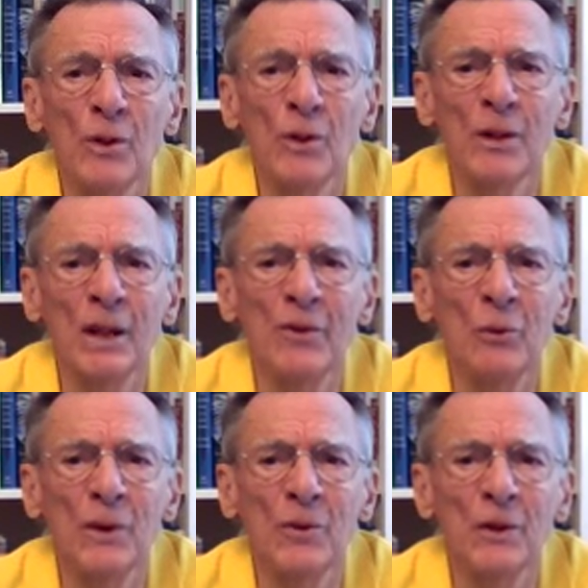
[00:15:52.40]
a
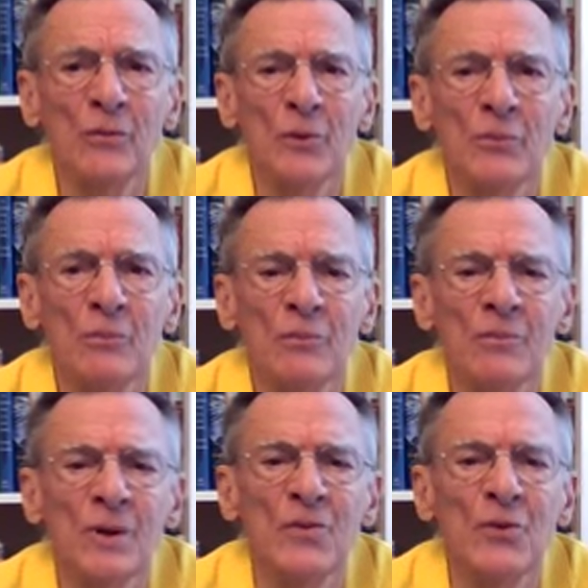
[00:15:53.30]
laborer reader then for
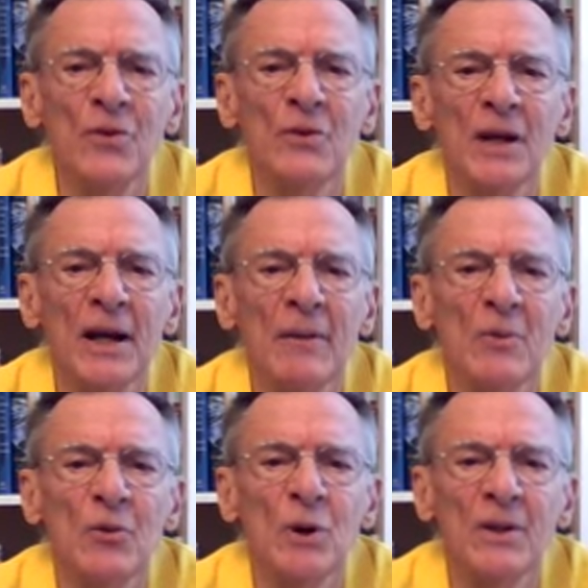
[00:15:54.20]
much of the time,
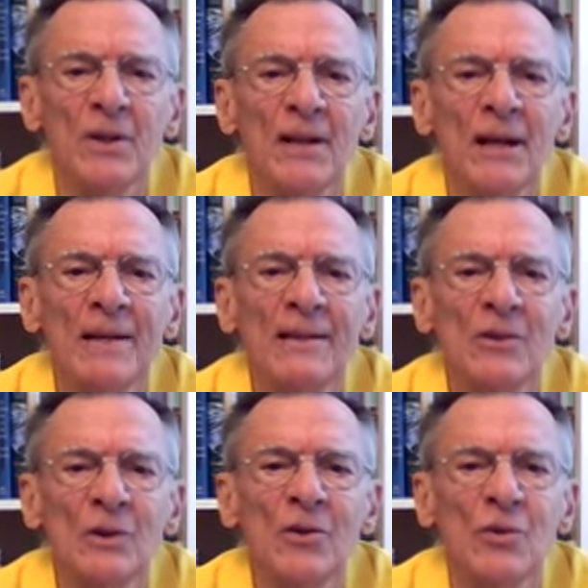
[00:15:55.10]
and so I did that
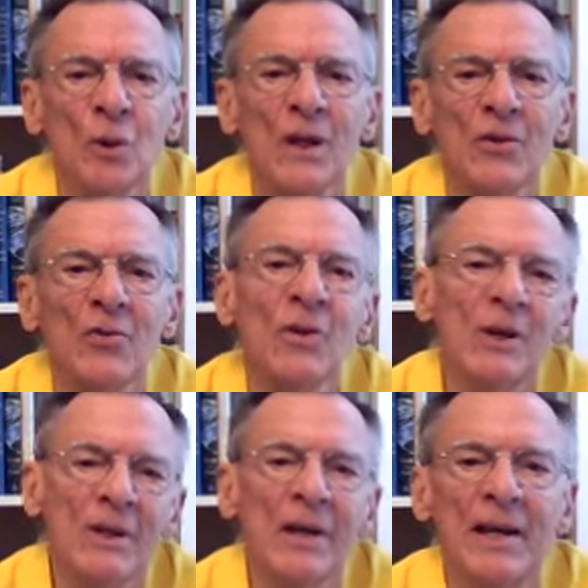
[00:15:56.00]
as well as
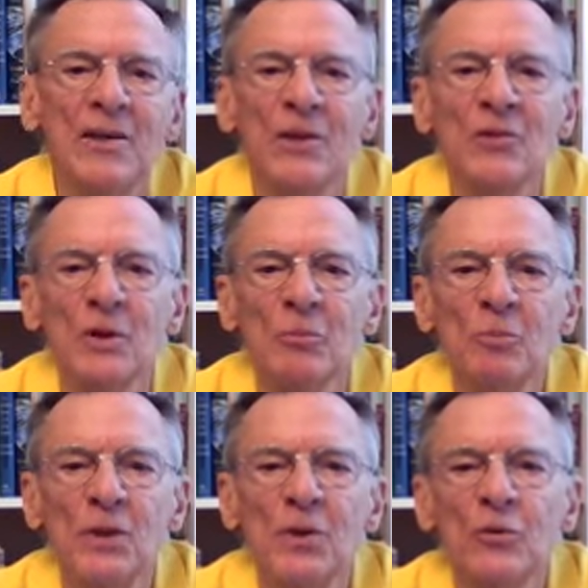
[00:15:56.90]
at, at St.
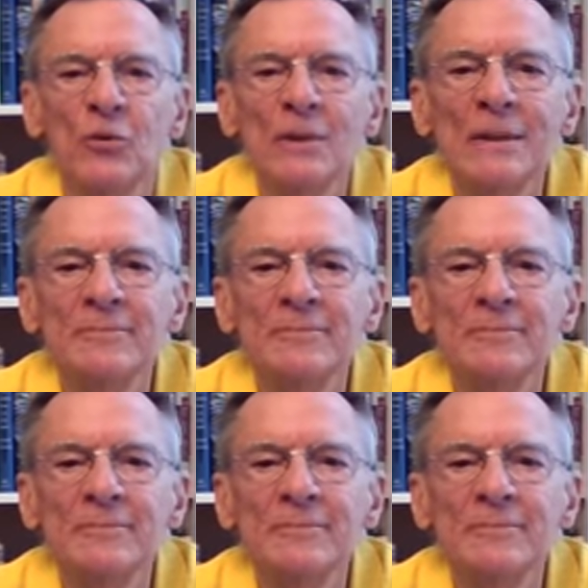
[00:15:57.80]
Peter's.